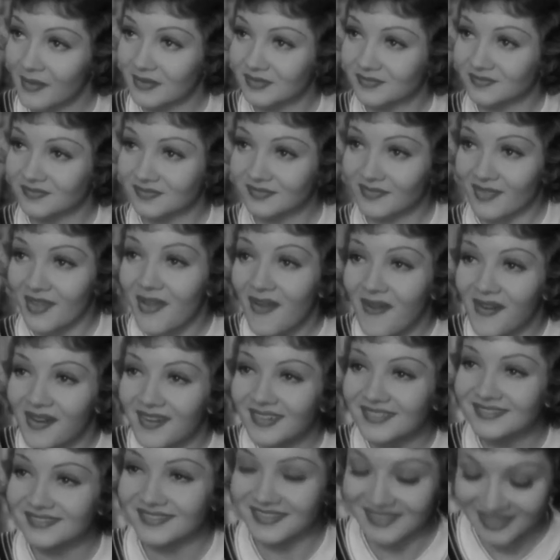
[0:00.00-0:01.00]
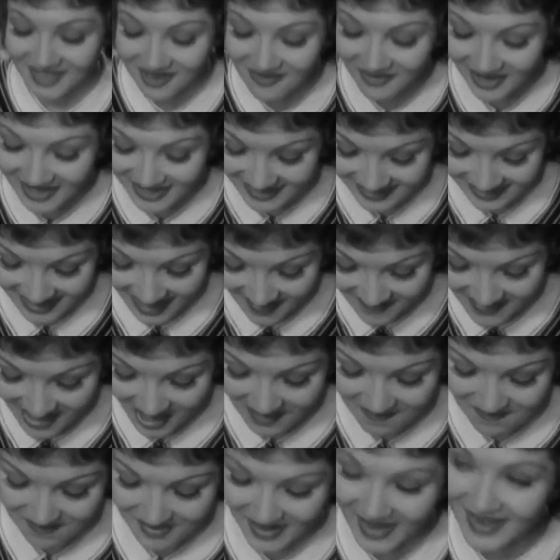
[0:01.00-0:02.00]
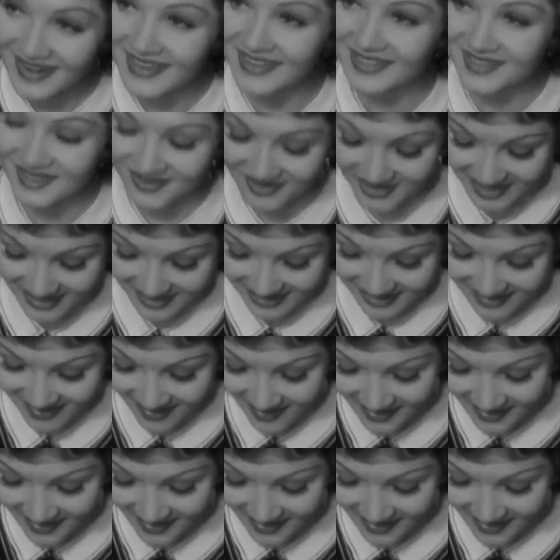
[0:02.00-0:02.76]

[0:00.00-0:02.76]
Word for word: the case, alas, of her movie winning picture,